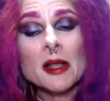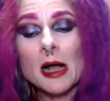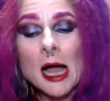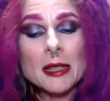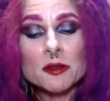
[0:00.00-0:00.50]

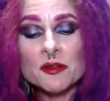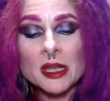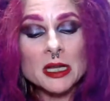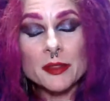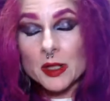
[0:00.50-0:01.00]
i use
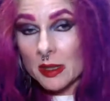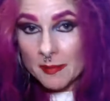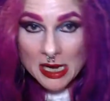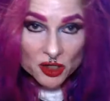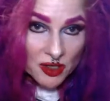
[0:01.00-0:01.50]
anything that
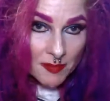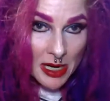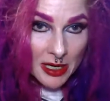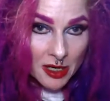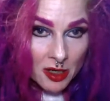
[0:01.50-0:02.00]
matches my
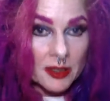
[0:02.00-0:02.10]
hair,